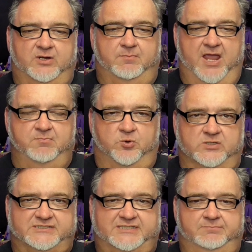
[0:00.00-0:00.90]

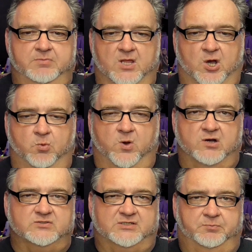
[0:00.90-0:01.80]
mainboards are
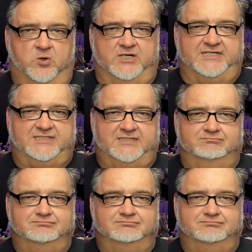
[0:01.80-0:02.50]
well supported.